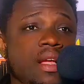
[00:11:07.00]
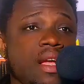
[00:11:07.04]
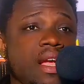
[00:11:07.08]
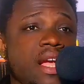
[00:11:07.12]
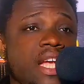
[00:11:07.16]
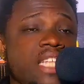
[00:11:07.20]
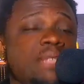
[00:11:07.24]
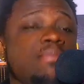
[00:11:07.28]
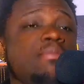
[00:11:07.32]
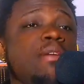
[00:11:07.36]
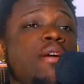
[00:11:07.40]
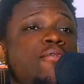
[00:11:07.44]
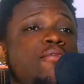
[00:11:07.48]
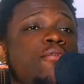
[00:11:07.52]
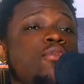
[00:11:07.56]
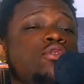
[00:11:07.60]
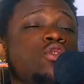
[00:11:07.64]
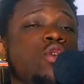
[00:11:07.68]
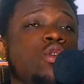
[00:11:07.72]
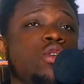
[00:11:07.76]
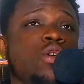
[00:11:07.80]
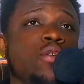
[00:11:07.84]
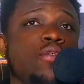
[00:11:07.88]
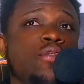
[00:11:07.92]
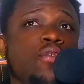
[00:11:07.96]
Is it my fault
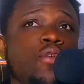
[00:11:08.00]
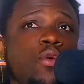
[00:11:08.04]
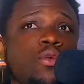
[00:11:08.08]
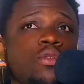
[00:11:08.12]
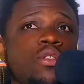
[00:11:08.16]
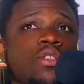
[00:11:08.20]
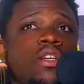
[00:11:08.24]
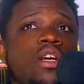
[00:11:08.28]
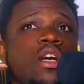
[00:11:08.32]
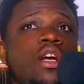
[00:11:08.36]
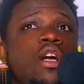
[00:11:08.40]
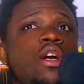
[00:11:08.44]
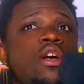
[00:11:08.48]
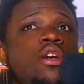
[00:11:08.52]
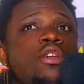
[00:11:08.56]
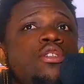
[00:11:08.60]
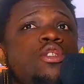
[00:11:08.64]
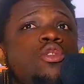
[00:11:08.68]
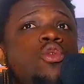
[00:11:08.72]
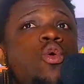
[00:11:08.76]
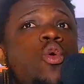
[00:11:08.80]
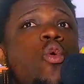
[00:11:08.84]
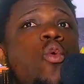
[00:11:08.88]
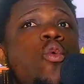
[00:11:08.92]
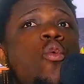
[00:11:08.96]
or your fault?
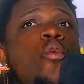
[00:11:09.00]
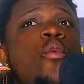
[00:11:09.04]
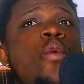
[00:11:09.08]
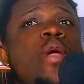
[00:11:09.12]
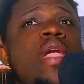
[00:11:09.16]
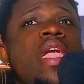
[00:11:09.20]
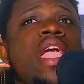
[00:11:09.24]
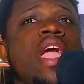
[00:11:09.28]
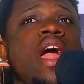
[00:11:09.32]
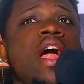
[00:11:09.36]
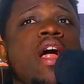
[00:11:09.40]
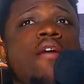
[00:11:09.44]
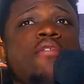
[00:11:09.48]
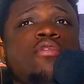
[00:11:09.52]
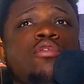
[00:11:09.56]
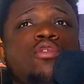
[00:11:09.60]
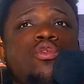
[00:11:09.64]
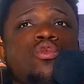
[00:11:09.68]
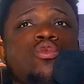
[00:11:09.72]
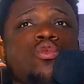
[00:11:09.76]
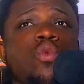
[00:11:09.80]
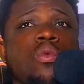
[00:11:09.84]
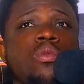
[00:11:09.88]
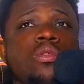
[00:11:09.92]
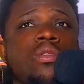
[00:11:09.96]
So we have
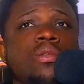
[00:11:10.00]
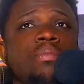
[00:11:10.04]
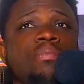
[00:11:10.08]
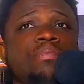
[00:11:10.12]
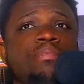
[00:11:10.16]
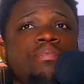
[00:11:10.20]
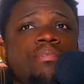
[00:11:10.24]
to what?